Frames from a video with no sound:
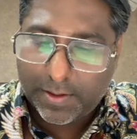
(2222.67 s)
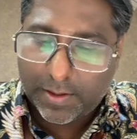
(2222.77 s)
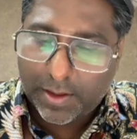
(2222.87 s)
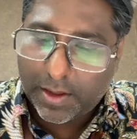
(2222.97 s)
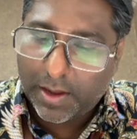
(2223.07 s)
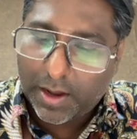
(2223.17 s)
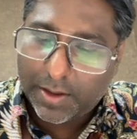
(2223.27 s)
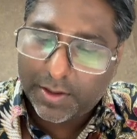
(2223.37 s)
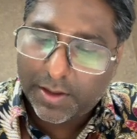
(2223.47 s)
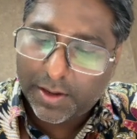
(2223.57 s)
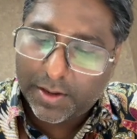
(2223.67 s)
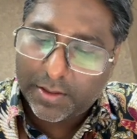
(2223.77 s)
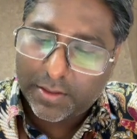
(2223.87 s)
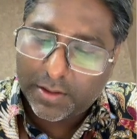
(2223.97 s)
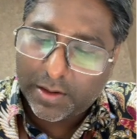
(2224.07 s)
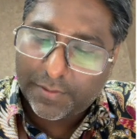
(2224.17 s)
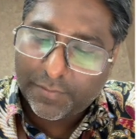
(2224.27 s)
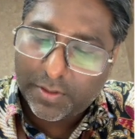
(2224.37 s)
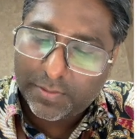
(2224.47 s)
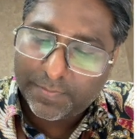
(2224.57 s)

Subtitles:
okay, higher energy level,